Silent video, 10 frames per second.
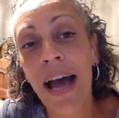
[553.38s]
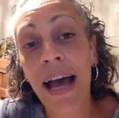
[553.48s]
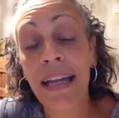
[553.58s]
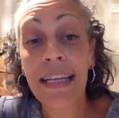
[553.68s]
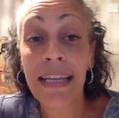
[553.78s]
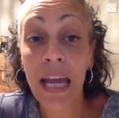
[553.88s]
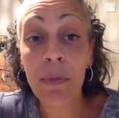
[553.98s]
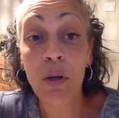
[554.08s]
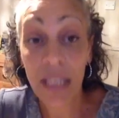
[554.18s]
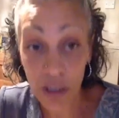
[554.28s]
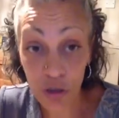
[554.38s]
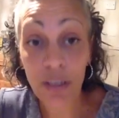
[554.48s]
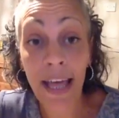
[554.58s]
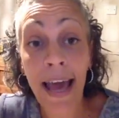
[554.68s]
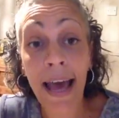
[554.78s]
And he came along, he
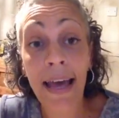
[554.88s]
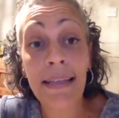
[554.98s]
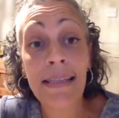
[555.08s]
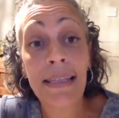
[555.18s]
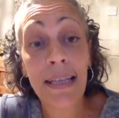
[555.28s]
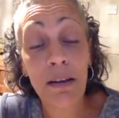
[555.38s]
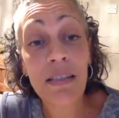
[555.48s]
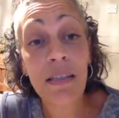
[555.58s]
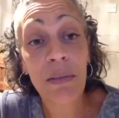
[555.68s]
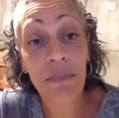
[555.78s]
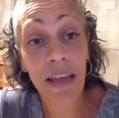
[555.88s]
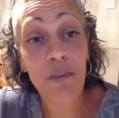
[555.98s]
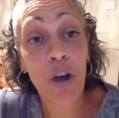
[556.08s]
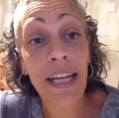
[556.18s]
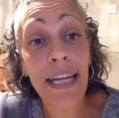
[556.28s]
shook their hands, and he asked them if
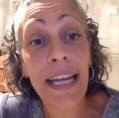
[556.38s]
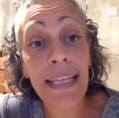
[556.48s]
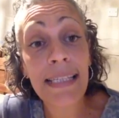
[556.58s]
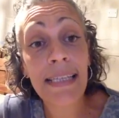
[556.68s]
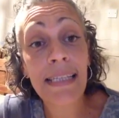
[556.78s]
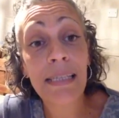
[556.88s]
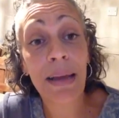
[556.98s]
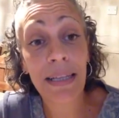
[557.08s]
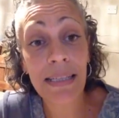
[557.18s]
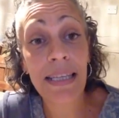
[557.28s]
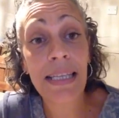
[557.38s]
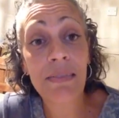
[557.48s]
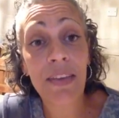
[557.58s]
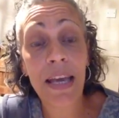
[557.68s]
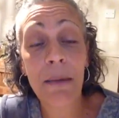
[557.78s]
they've got any latest
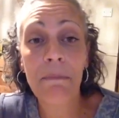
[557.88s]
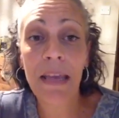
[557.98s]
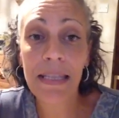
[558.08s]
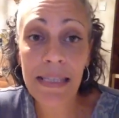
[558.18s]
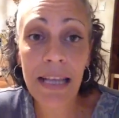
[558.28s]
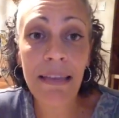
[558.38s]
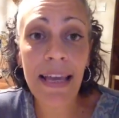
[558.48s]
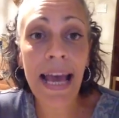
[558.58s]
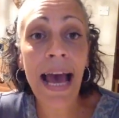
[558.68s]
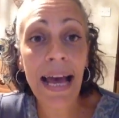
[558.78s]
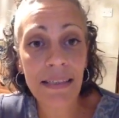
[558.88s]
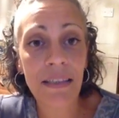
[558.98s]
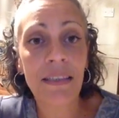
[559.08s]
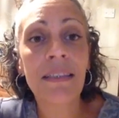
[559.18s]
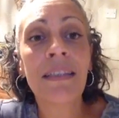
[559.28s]
magazines for him. They said they
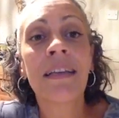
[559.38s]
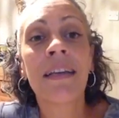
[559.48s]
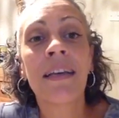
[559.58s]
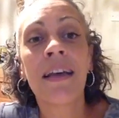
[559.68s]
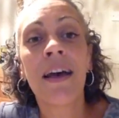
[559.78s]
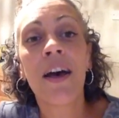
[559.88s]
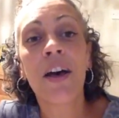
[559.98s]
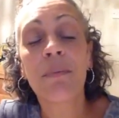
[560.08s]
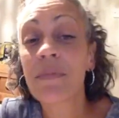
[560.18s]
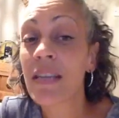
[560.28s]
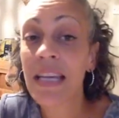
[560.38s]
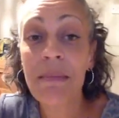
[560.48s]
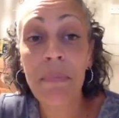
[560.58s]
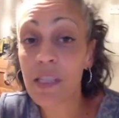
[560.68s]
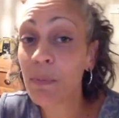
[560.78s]
hadn't. So
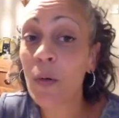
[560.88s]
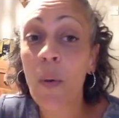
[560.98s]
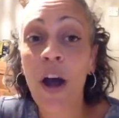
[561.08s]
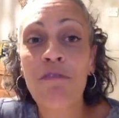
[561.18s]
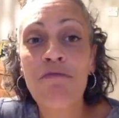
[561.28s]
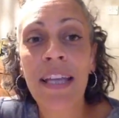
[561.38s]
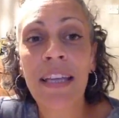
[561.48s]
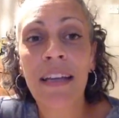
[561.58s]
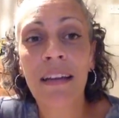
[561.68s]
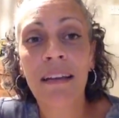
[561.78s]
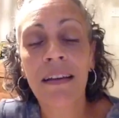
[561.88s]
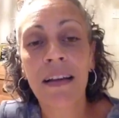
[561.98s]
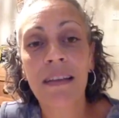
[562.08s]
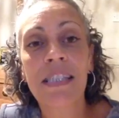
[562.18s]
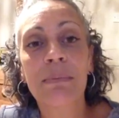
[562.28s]
he must be quite a regular
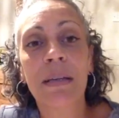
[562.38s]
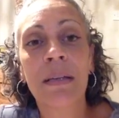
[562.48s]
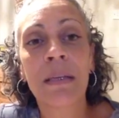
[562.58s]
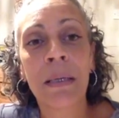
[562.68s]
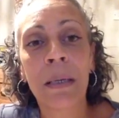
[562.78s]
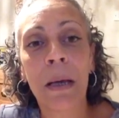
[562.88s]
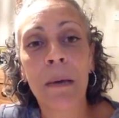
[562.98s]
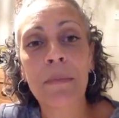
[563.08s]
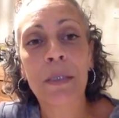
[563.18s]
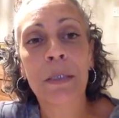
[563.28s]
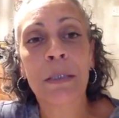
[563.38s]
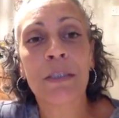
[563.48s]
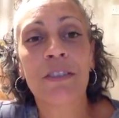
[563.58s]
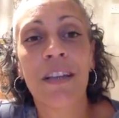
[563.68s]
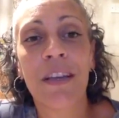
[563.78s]
customer up to the